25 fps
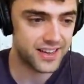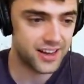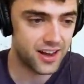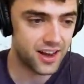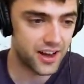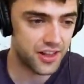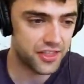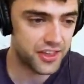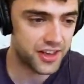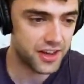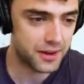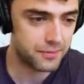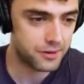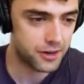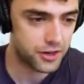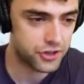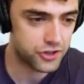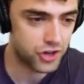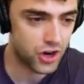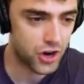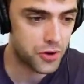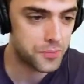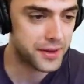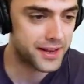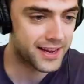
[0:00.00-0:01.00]
I think I'm going to
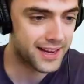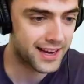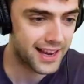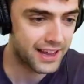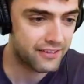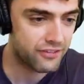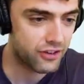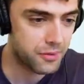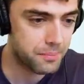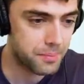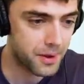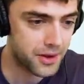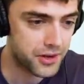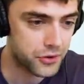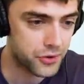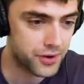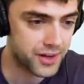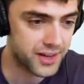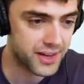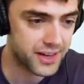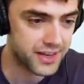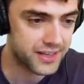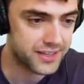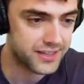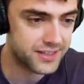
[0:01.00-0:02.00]
try and be clever by
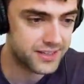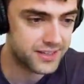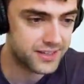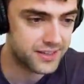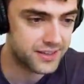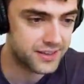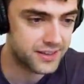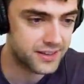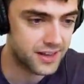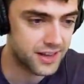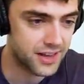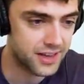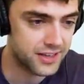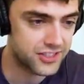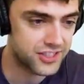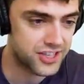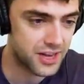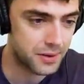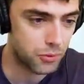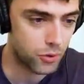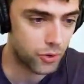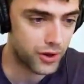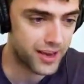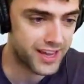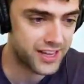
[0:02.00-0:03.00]
doing a
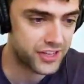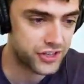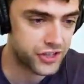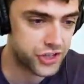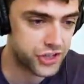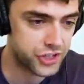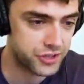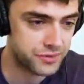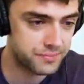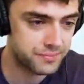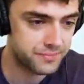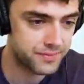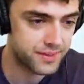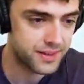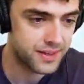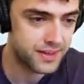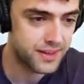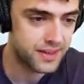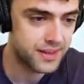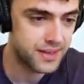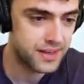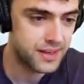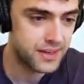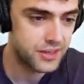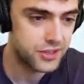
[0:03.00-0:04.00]
double hitch
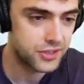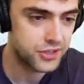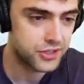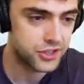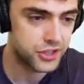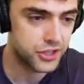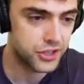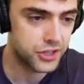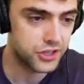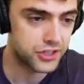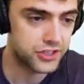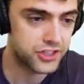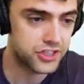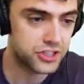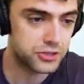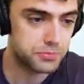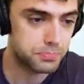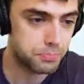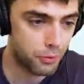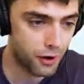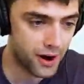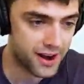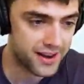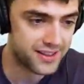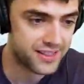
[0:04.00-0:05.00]
to
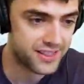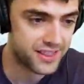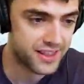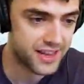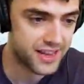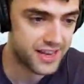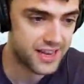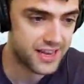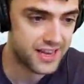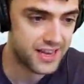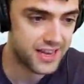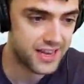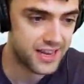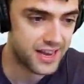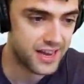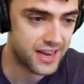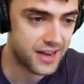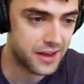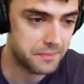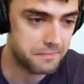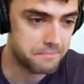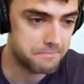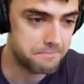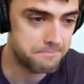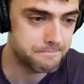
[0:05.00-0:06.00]
spread the
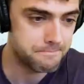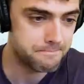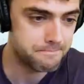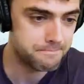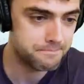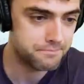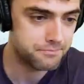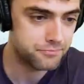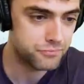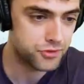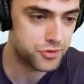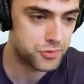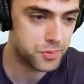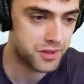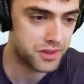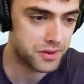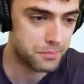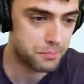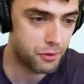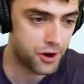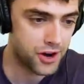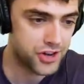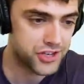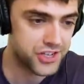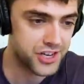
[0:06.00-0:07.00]

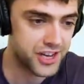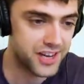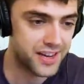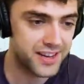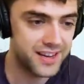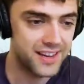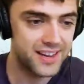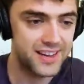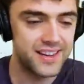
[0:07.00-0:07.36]
pressure.